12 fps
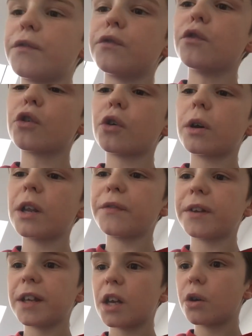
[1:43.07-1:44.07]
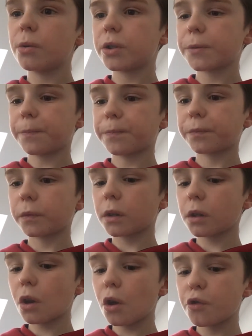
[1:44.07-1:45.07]
if you've not got any videos
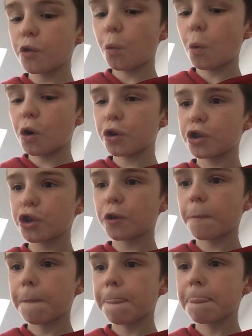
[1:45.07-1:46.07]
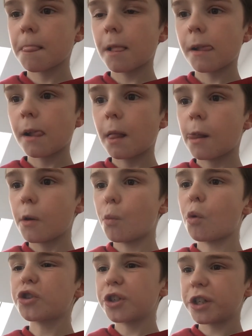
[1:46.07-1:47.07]
to watch,
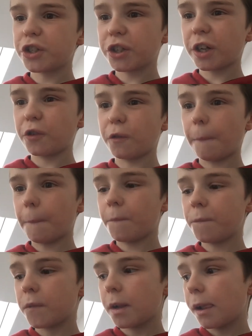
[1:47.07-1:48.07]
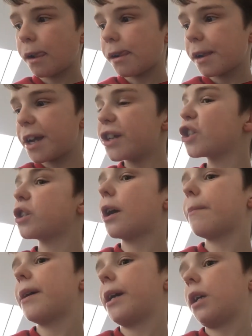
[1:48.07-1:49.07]
watch his channel. He's just
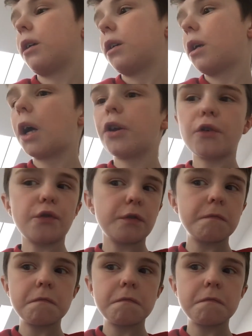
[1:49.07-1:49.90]
like me, kind of.